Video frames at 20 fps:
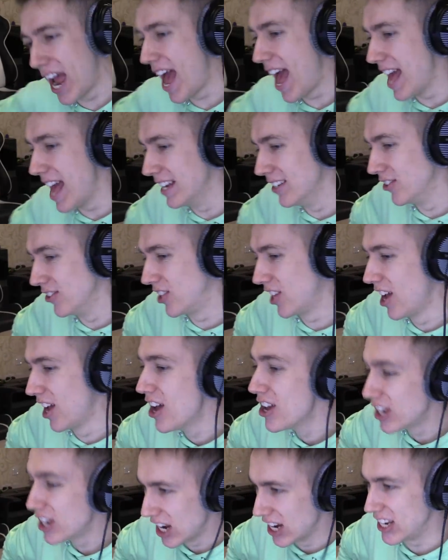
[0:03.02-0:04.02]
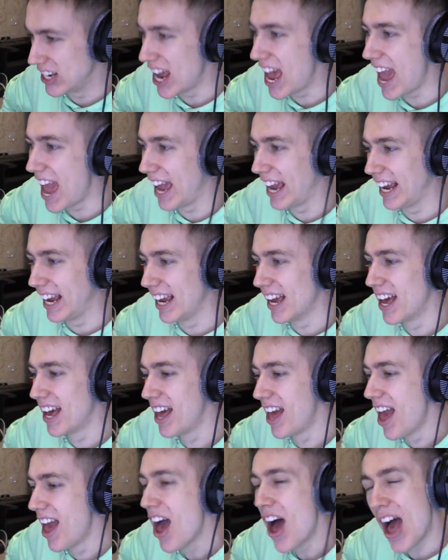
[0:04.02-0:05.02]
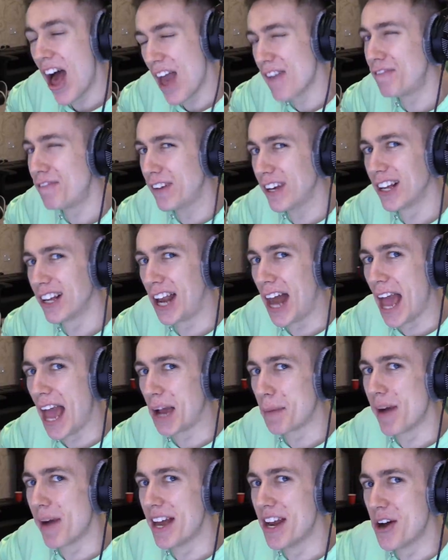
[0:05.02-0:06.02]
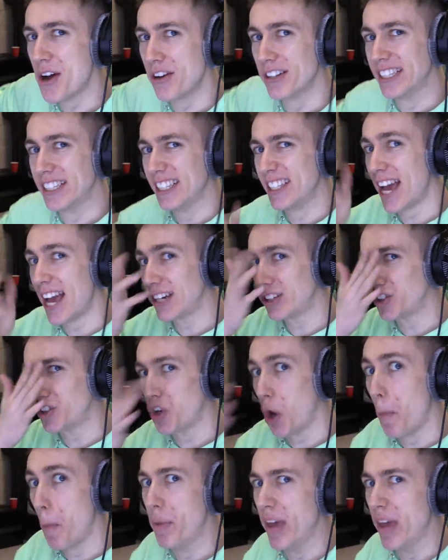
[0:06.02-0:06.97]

and today I feel like my nose is extra